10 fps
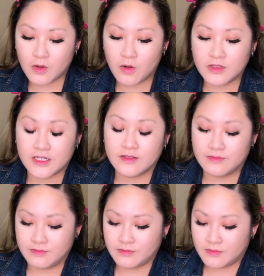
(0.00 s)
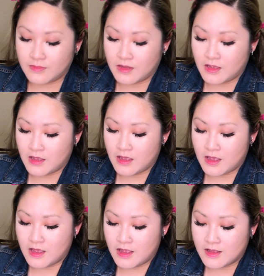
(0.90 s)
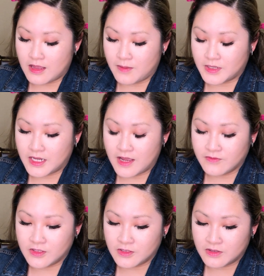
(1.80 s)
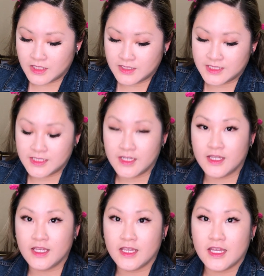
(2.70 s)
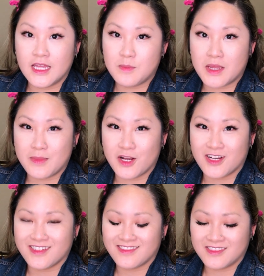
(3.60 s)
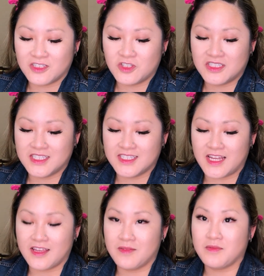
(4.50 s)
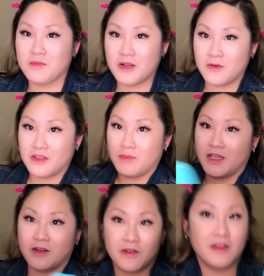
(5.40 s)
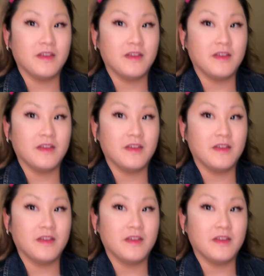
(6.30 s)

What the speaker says: Hold on. Now I'm gonna have to do this in my mirror. So just a second, bear with me here.